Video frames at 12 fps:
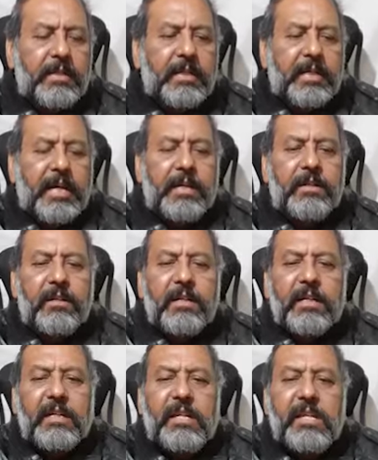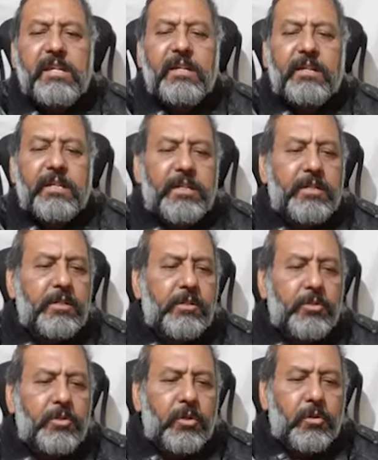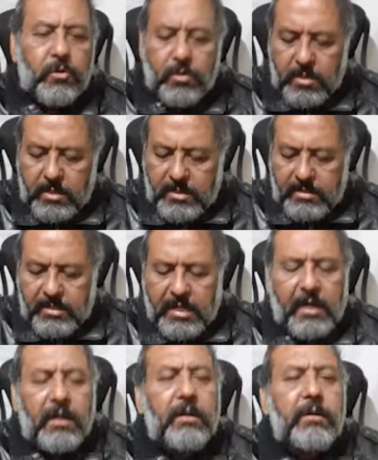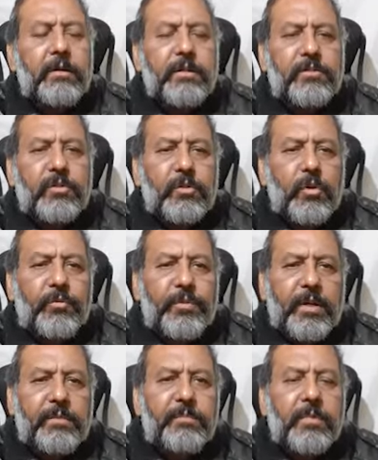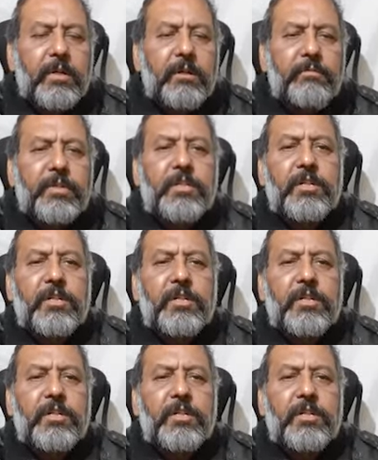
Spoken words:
can clearly show the synovium which